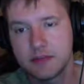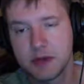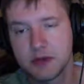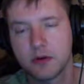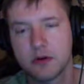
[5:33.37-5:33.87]

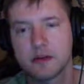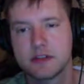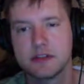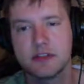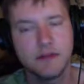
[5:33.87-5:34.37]
mentors
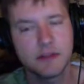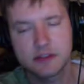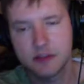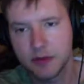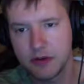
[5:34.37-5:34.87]
and
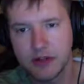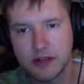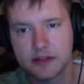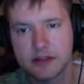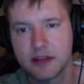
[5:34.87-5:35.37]
savings
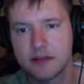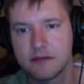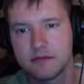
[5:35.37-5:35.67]
communities that,